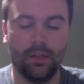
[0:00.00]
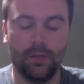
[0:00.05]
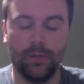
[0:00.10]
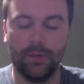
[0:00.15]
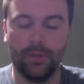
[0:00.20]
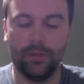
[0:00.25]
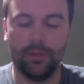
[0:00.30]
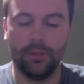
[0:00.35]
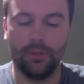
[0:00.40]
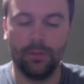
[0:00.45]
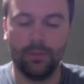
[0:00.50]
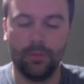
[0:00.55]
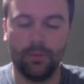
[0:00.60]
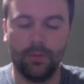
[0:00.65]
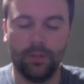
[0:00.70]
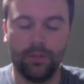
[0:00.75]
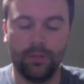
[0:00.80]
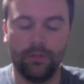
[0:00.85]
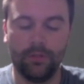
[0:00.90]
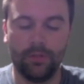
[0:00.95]
They're a little bit
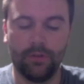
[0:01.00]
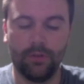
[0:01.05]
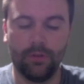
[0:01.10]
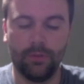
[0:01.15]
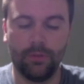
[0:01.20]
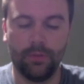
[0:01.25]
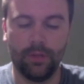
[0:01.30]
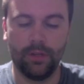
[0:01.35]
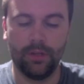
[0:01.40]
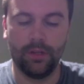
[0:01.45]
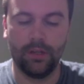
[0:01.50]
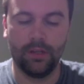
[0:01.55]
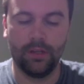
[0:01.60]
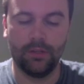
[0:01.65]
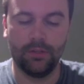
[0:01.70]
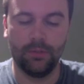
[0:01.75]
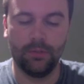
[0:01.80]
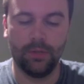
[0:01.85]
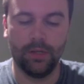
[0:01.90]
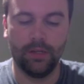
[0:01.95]
more difficult, but not
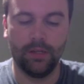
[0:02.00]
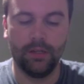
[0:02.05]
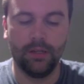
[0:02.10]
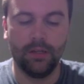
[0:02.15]
too bad.